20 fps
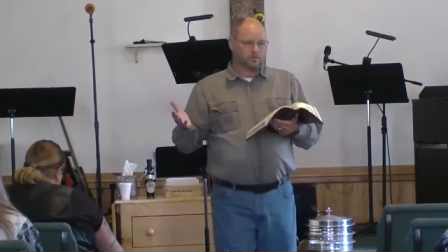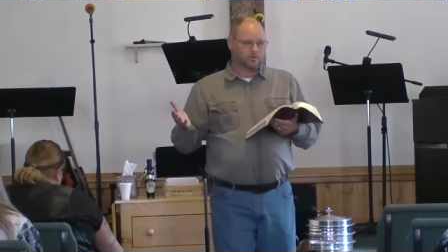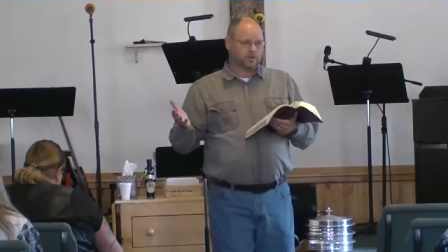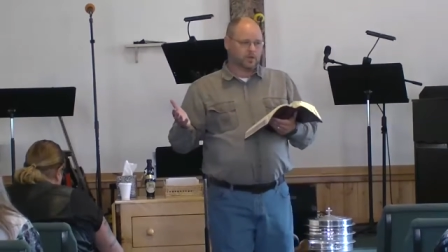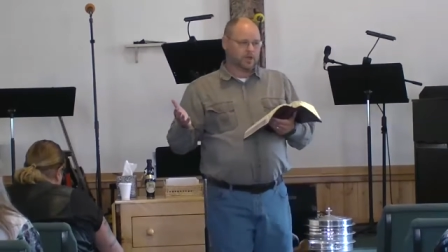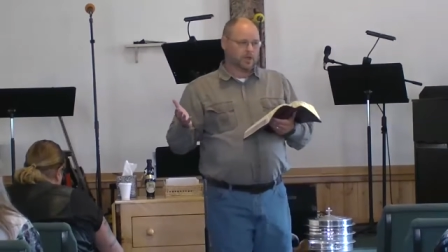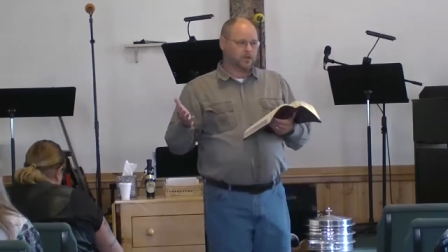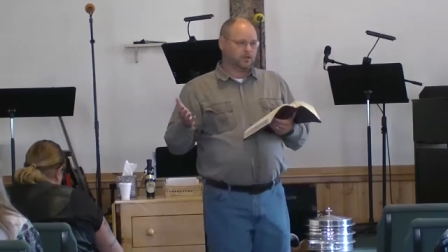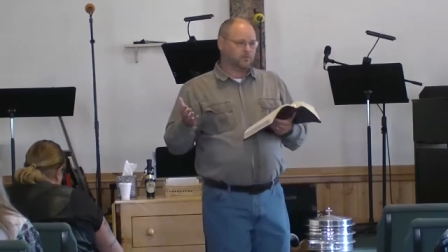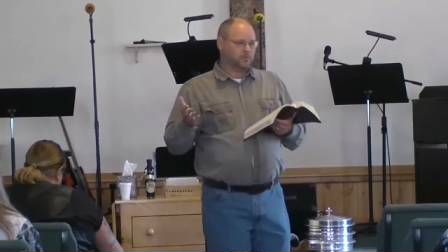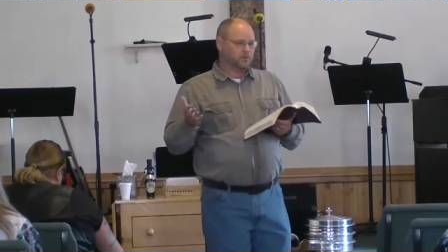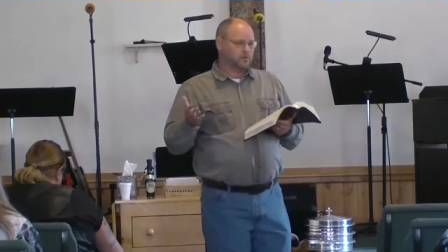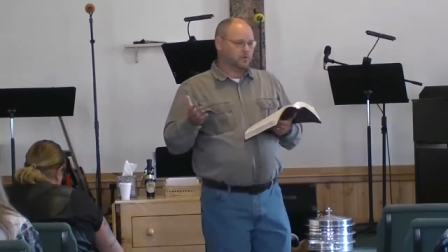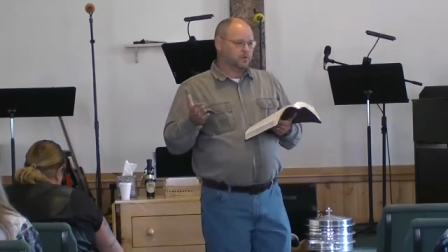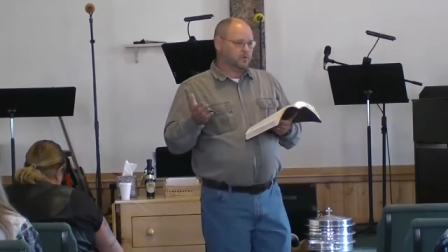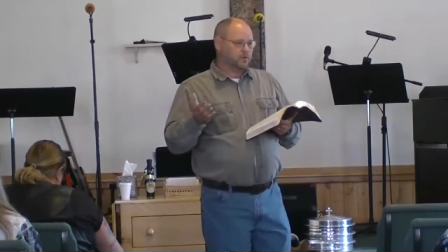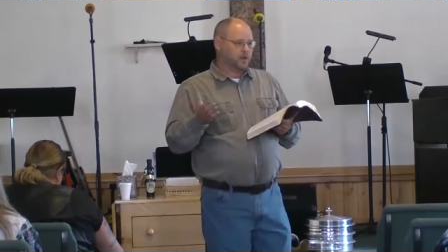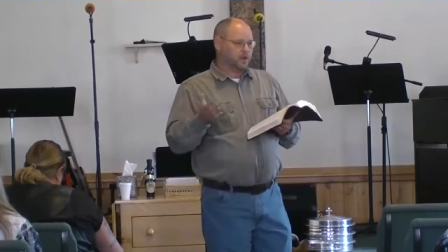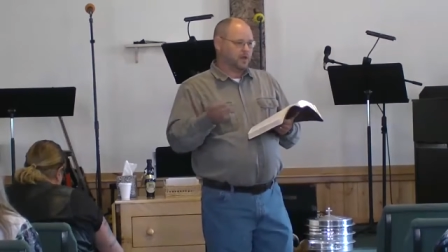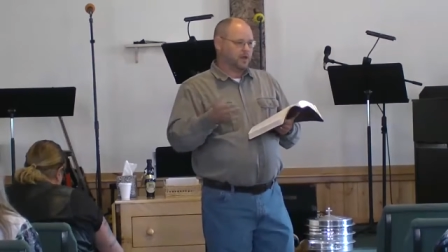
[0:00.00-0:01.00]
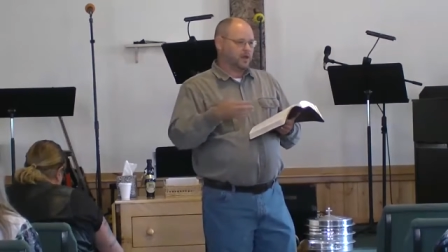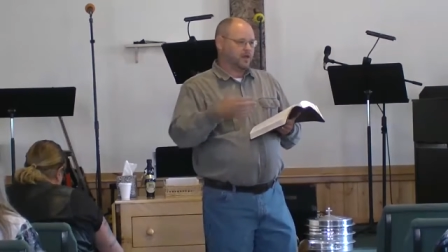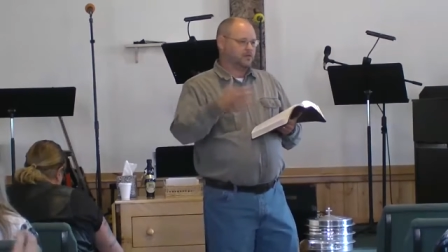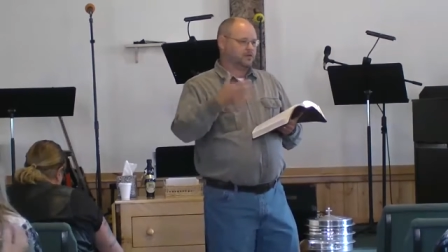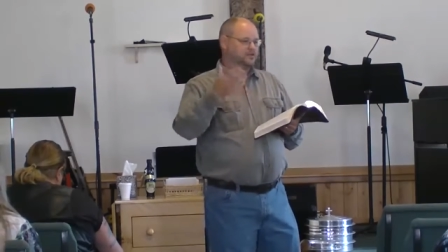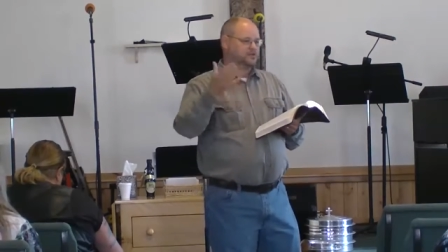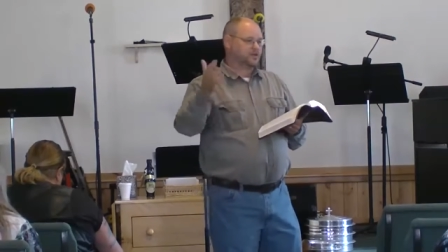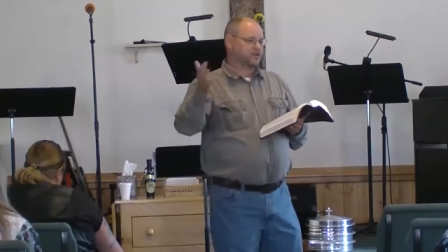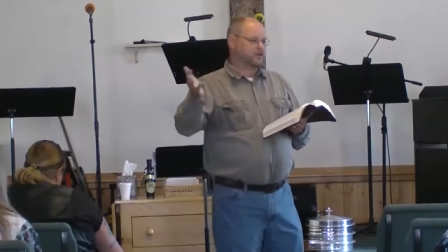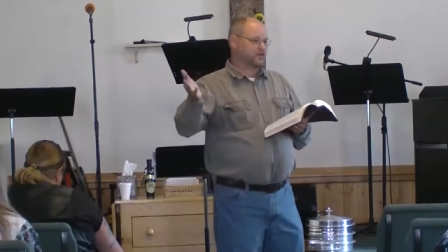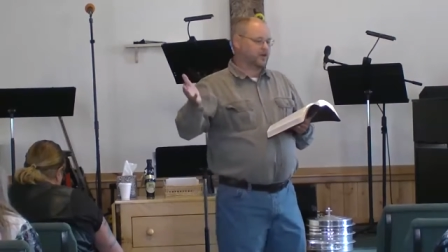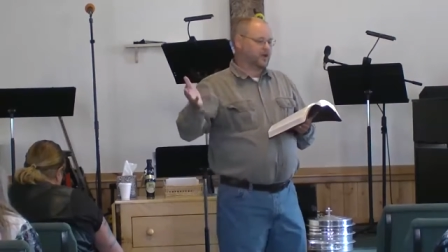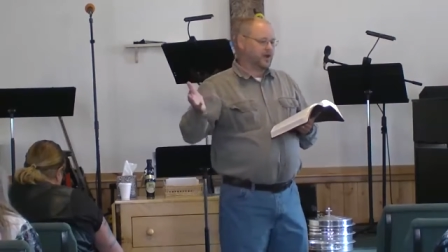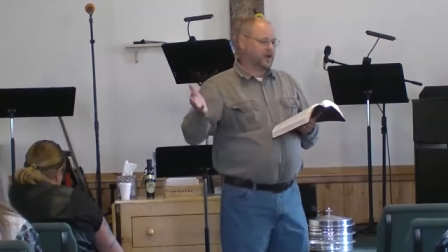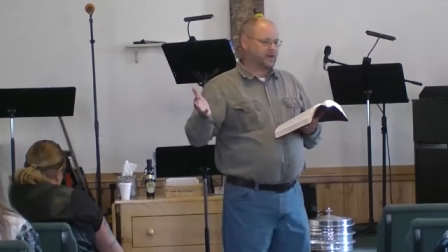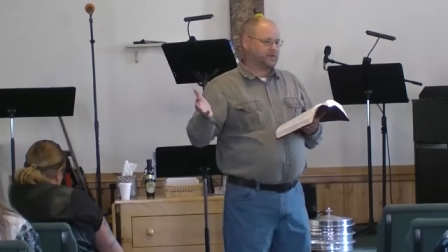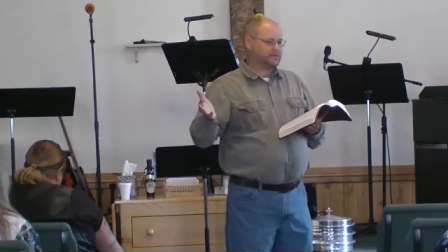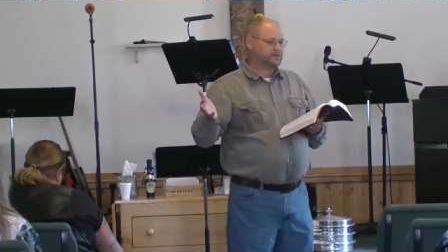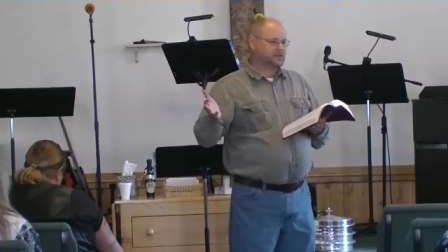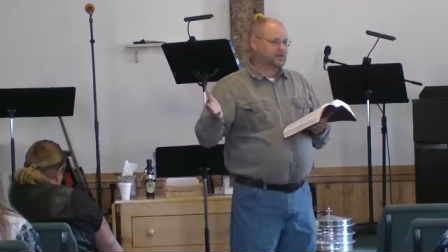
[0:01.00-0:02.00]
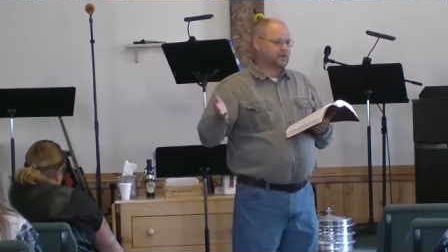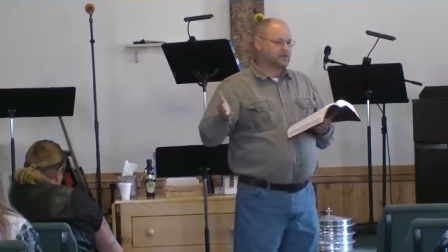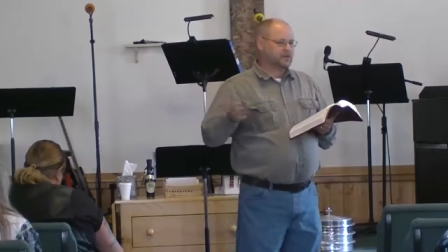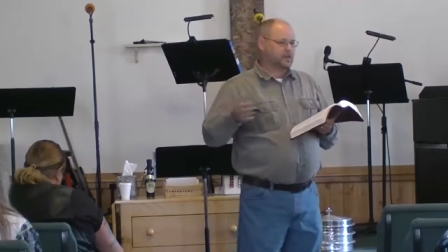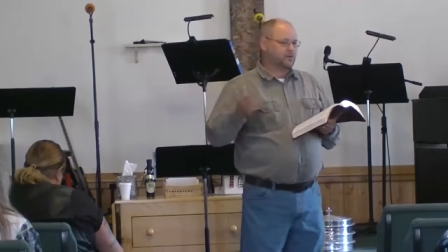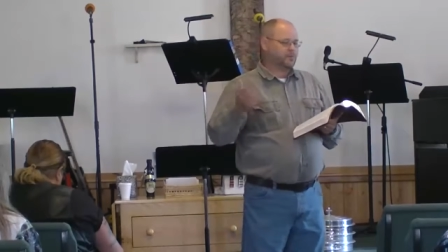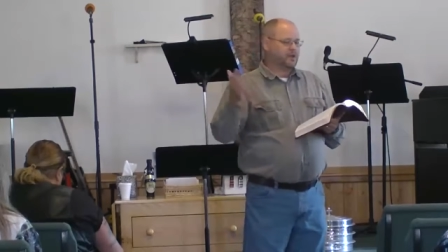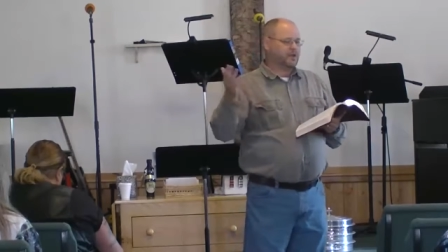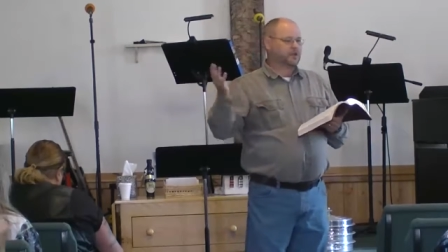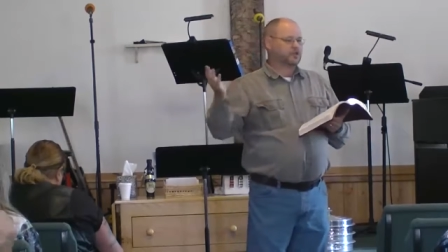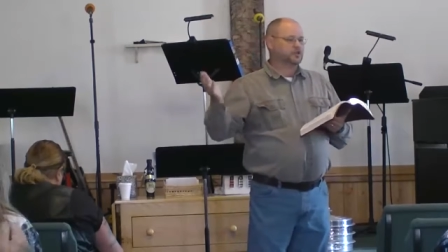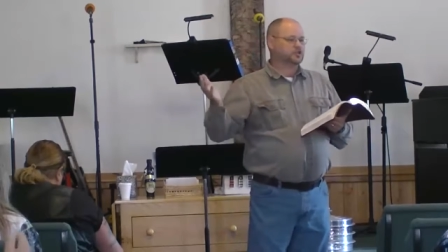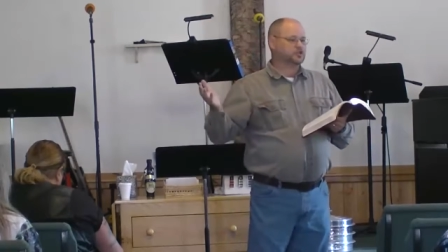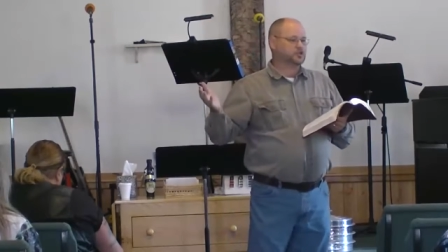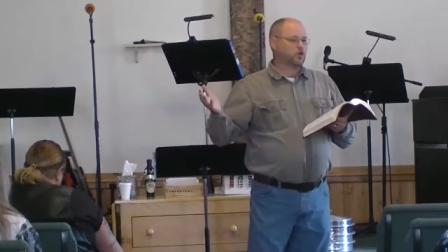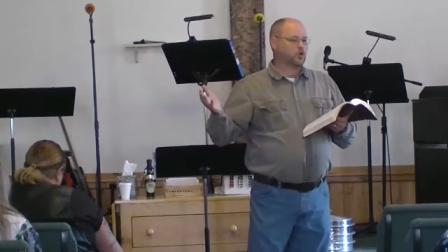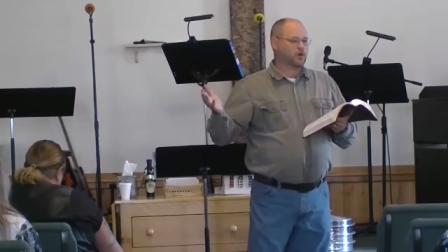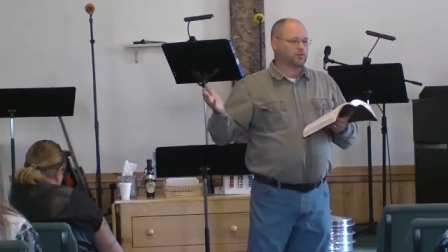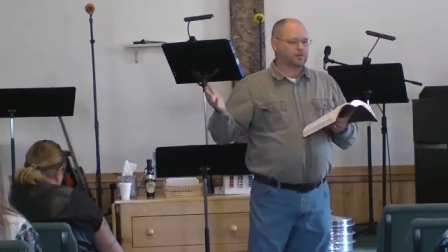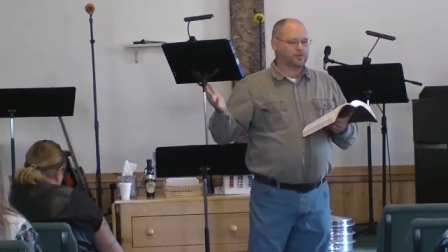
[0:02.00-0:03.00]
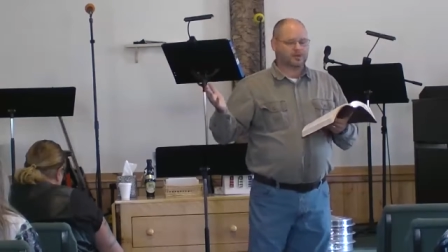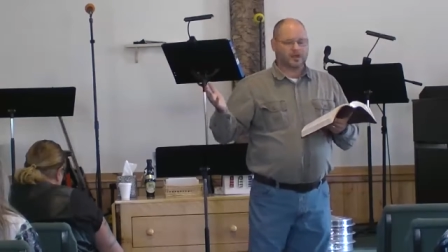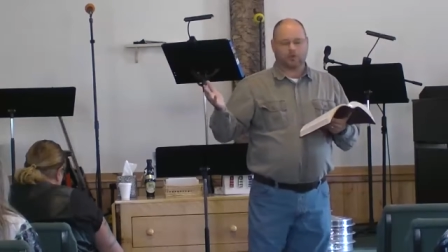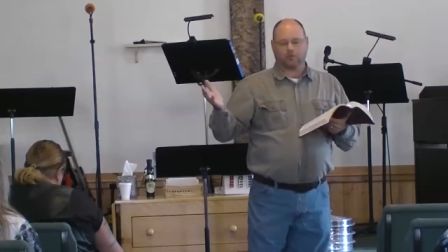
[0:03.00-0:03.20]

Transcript: Okay? And, and these other guys, they're making a show of it.